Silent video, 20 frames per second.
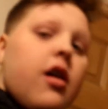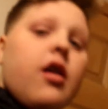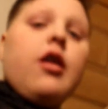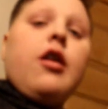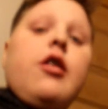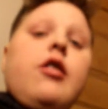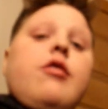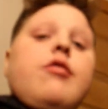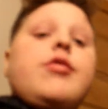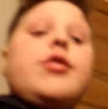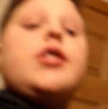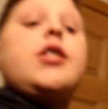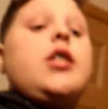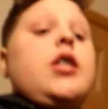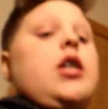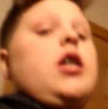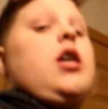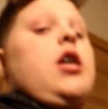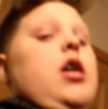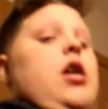you
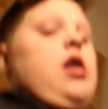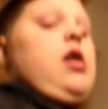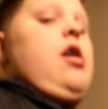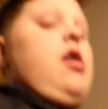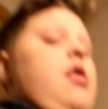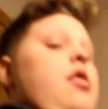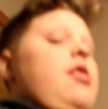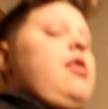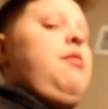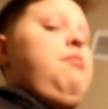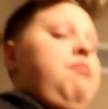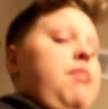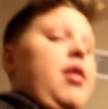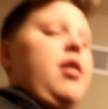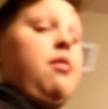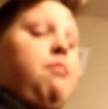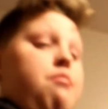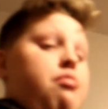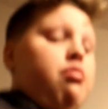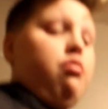see, the
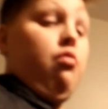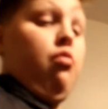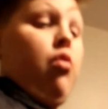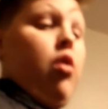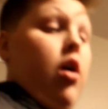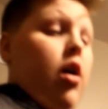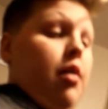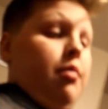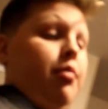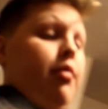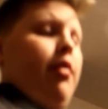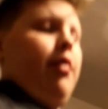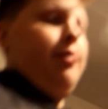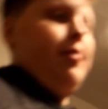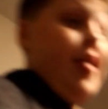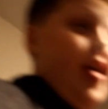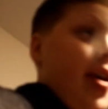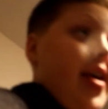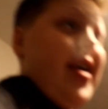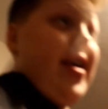main
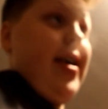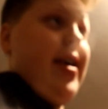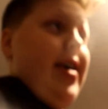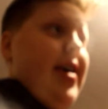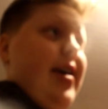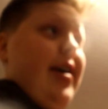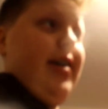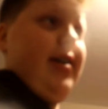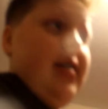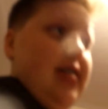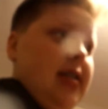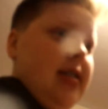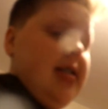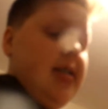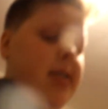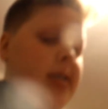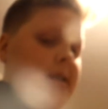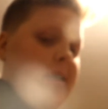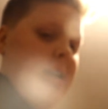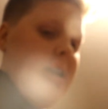problem
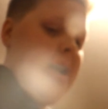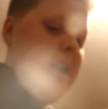is...